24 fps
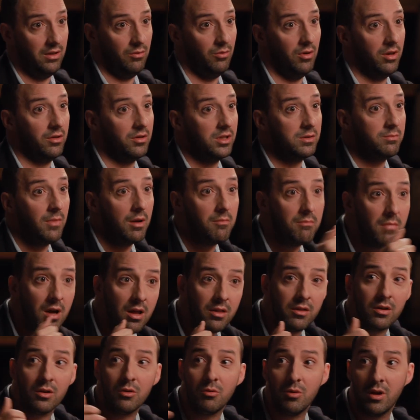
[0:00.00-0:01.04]
whether it's my
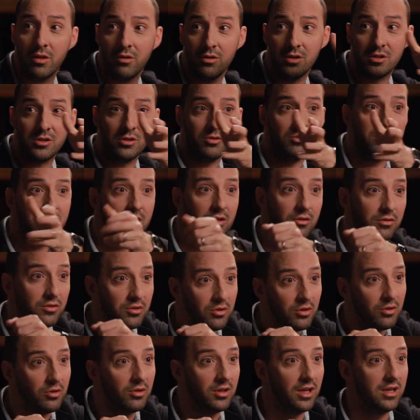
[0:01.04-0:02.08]
mother, whether it's Lucille too,